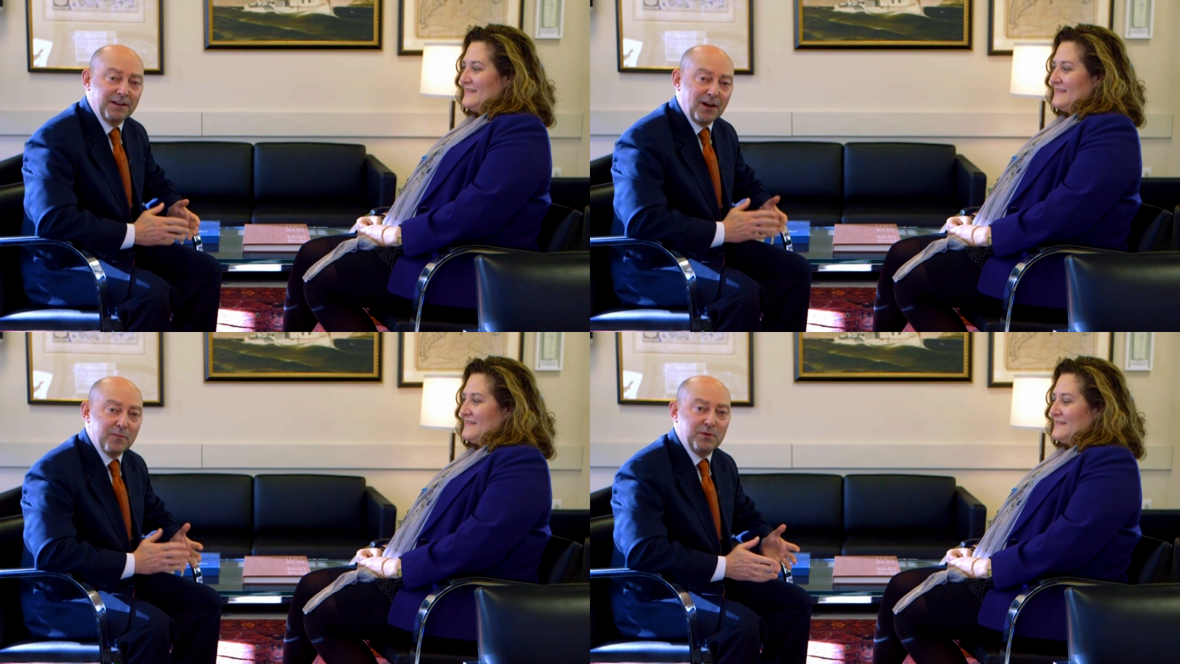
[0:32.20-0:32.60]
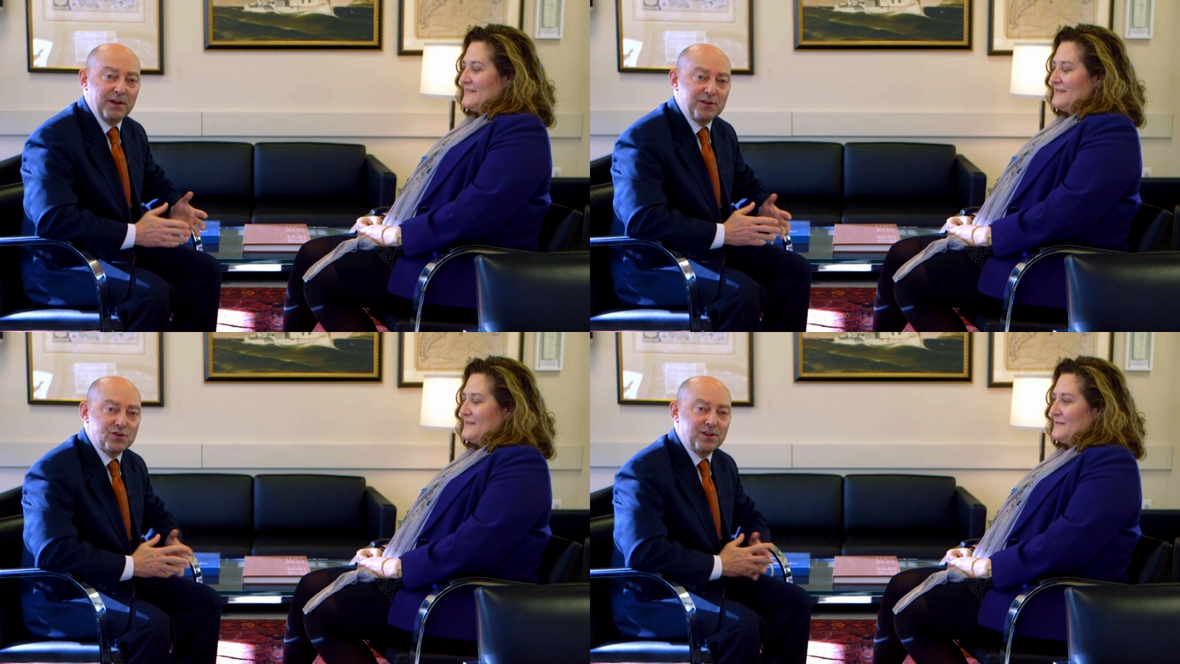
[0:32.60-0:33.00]
Speaker 1: and got her
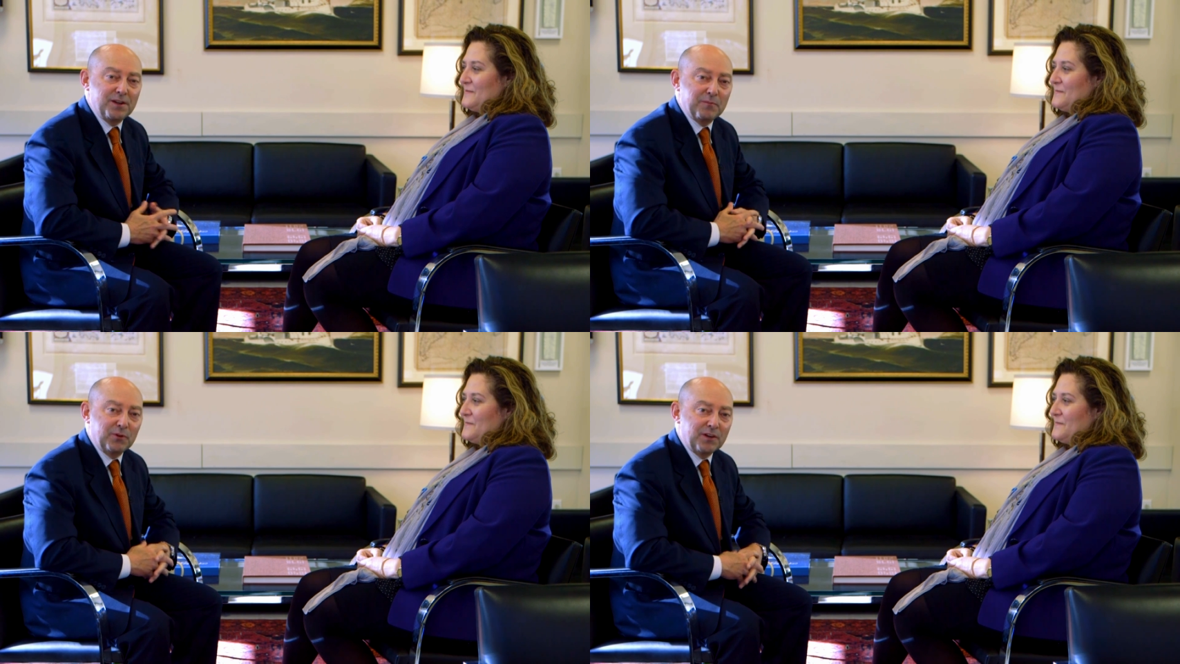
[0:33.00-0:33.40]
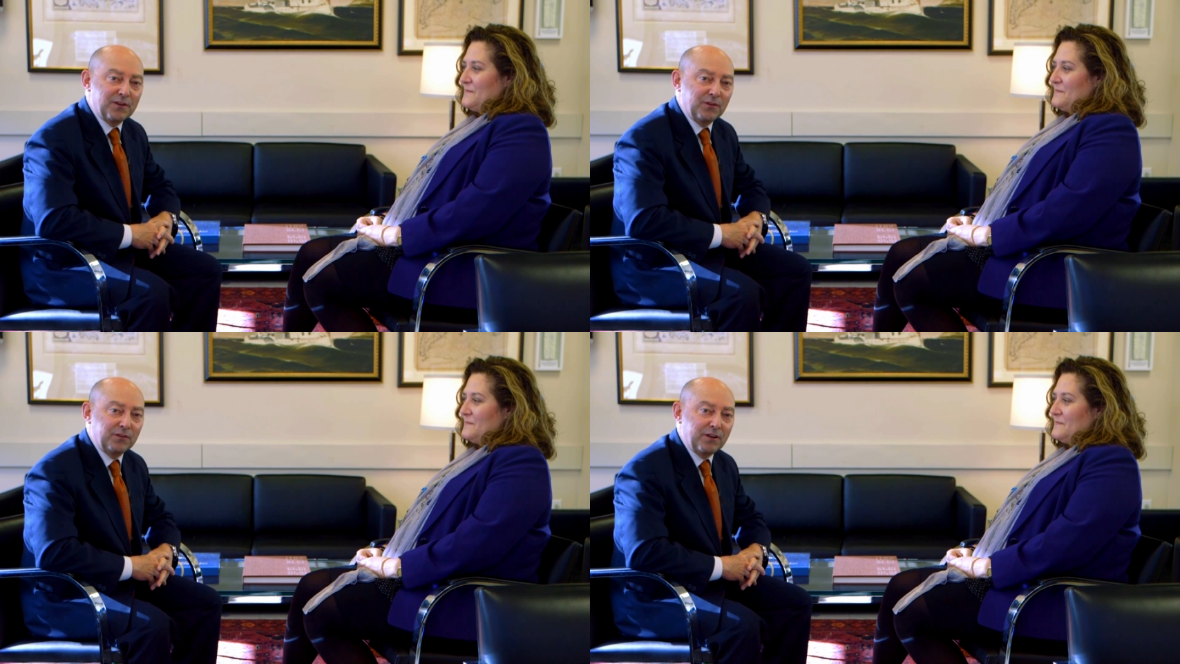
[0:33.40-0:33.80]
PhD in
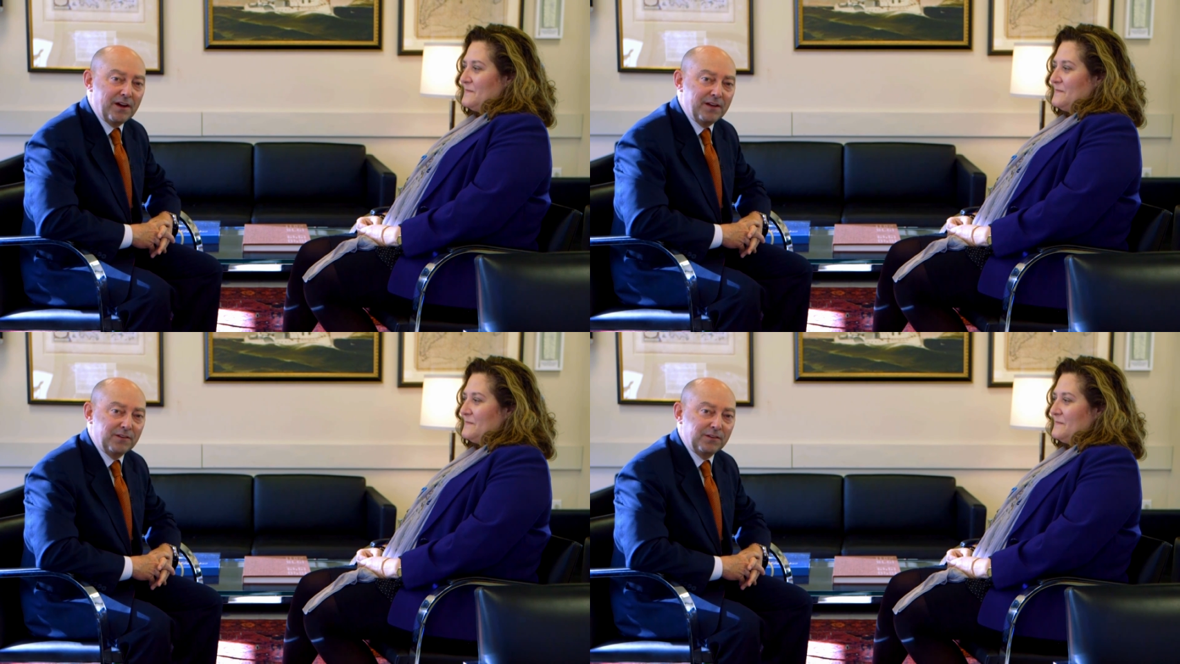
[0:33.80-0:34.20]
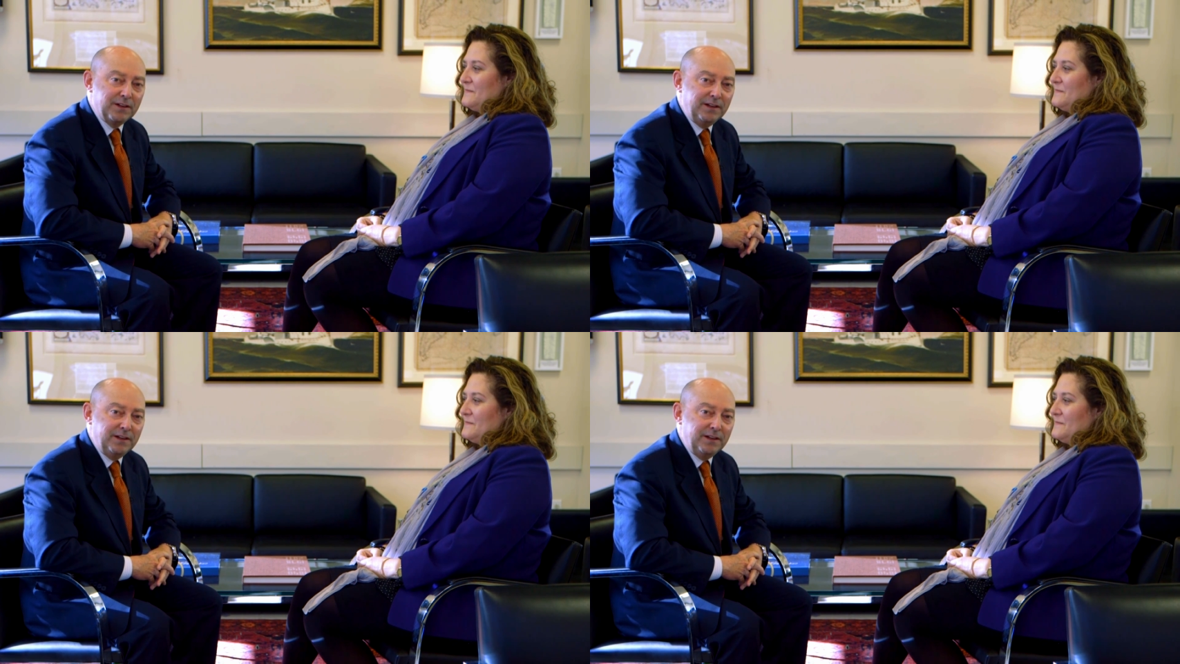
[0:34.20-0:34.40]
political science.